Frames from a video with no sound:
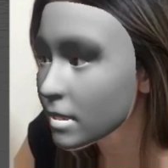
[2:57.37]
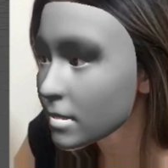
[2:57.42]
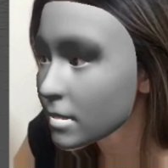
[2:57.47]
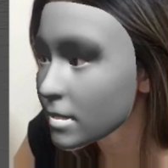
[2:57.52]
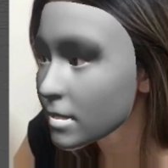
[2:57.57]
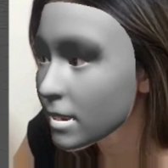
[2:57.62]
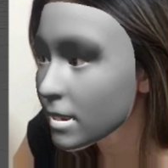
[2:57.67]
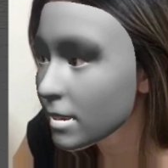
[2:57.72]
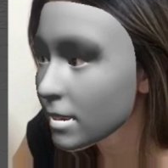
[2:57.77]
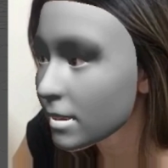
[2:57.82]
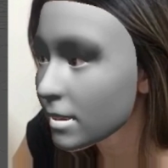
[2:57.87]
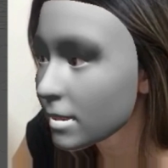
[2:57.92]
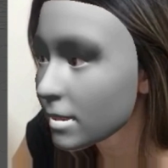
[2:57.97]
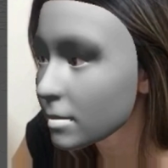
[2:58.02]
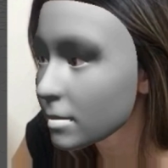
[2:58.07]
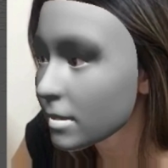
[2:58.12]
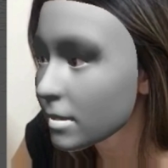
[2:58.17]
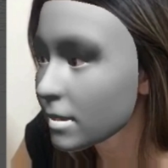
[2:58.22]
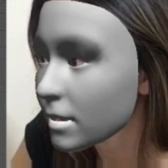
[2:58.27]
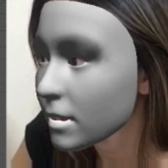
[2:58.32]
type
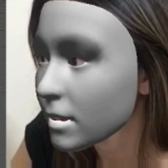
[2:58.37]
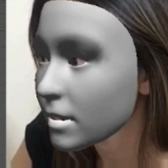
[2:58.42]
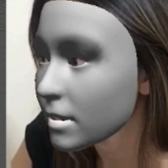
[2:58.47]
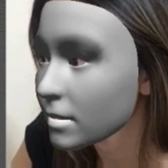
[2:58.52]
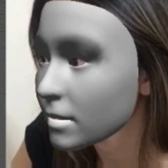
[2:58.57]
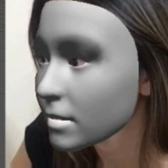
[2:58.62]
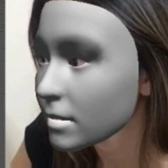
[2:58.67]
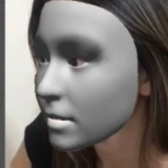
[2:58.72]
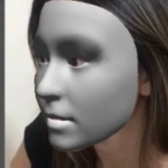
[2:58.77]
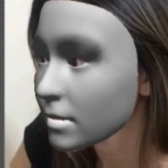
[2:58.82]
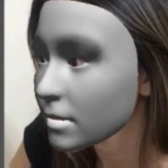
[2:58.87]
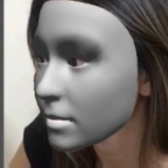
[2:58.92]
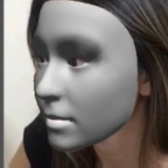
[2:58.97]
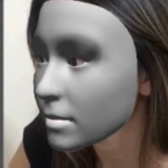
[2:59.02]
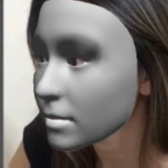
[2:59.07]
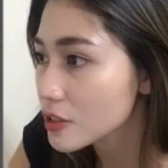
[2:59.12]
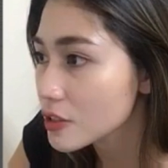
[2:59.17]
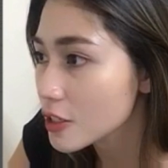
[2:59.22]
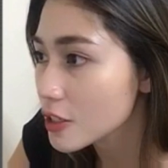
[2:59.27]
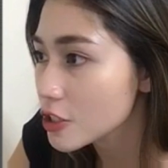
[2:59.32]
and click
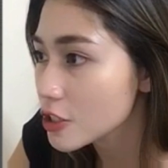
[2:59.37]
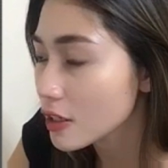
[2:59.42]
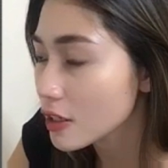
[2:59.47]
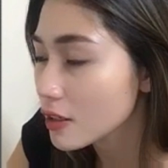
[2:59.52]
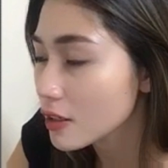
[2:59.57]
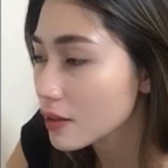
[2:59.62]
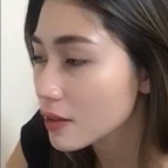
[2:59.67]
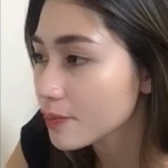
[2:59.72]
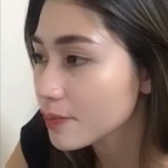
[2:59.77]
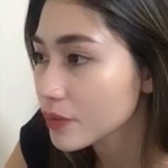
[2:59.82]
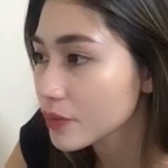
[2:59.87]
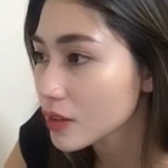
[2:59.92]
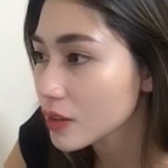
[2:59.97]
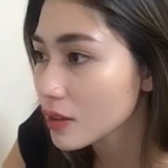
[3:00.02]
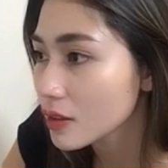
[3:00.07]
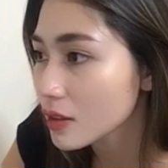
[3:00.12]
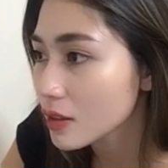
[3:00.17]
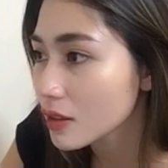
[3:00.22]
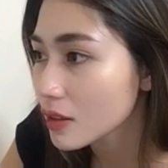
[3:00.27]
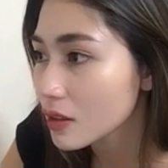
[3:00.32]
retouching.
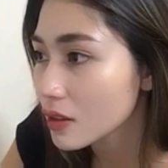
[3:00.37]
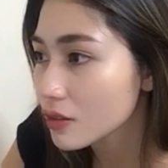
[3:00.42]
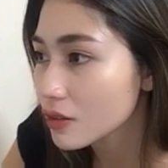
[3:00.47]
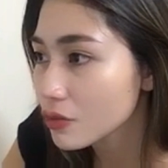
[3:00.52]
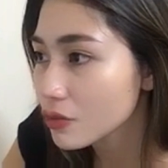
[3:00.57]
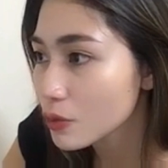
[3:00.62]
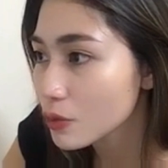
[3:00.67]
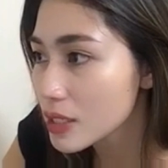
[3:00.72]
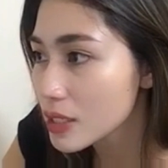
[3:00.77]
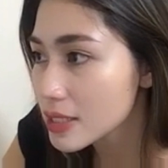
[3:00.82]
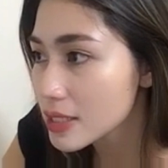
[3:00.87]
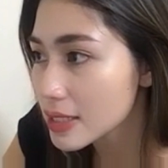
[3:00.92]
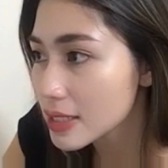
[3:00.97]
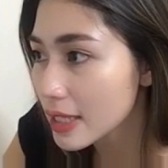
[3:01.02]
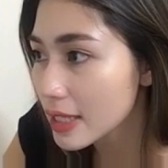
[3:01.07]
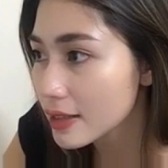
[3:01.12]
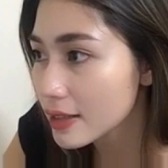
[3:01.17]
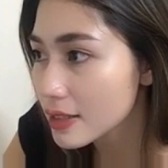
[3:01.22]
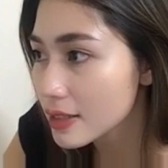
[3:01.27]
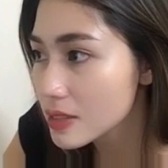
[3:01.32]
If we
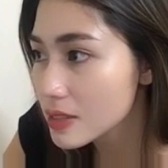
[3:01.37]
slide this